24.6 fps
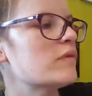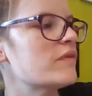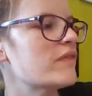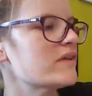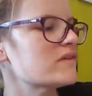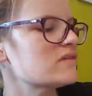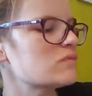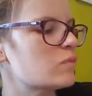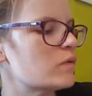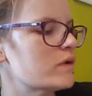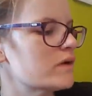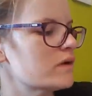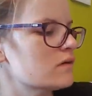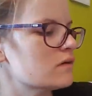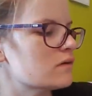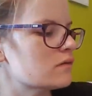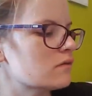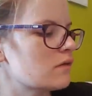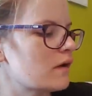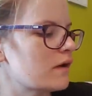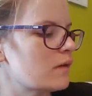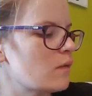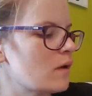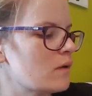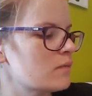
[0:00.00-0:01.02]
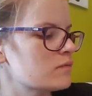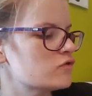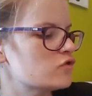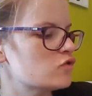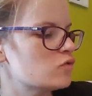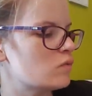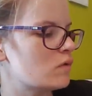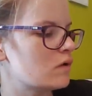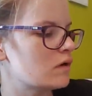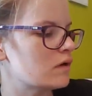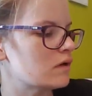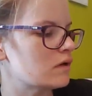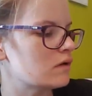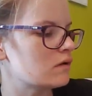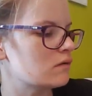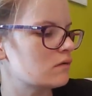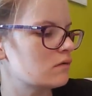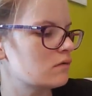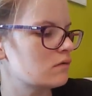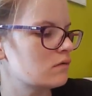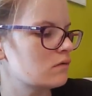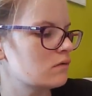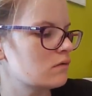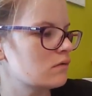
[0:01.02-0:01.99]
But that's weird. Like, why would you want it
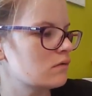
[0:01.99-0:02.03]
